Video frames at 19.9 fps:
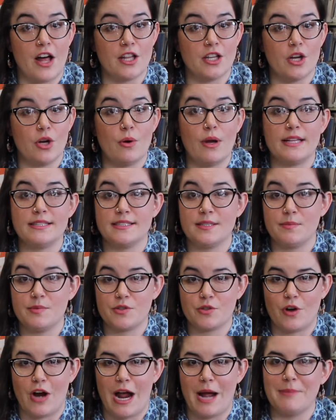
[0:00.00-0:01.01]
follow, and
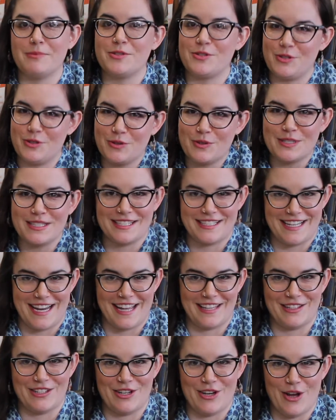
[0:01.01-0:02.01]
subscribe so you can
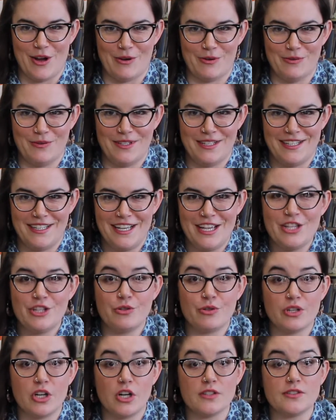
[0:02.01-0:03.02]
stay in the know.
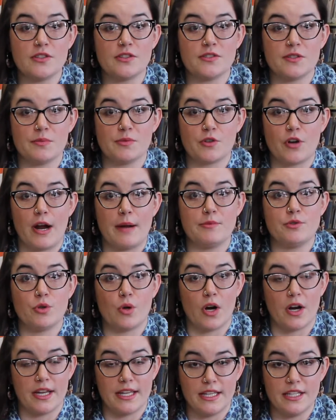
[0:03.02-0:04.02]
You can also subscribe
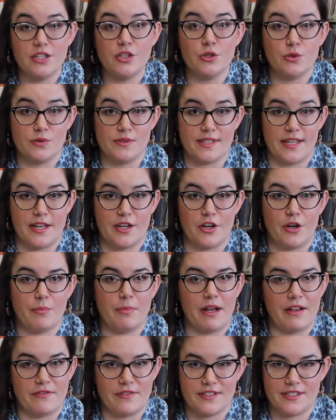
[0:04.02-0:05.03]
to our e newsletter
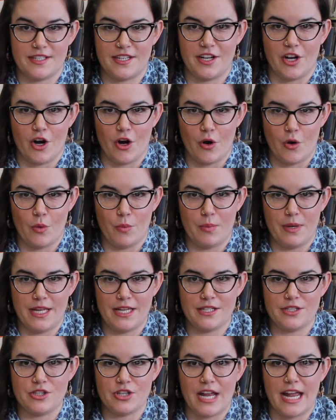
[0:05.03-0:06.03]
by visiting our
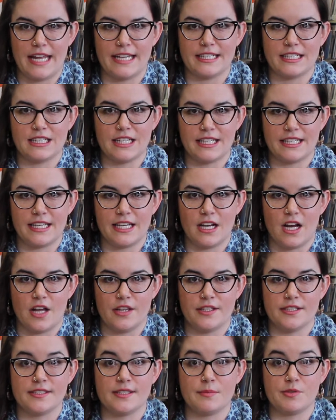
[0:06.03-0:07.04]
homepage and clicking
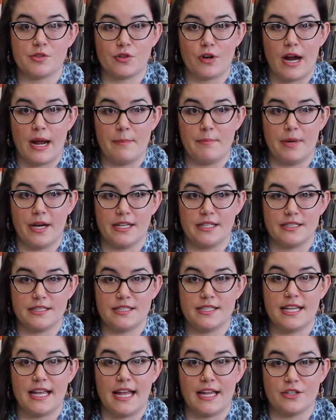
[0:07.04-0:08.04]
on the subscribe
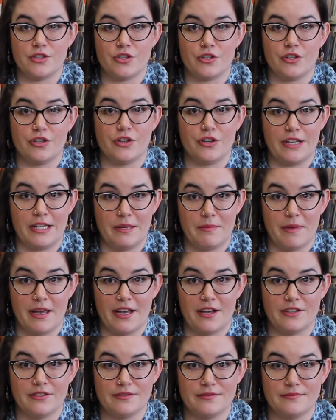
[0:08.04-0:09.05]
button to enter your
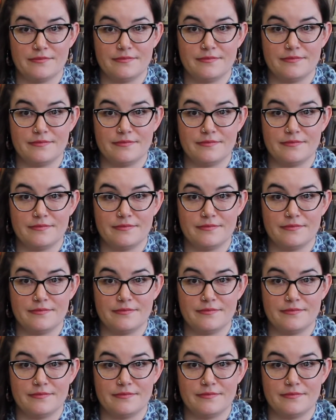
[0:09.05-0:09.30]
email.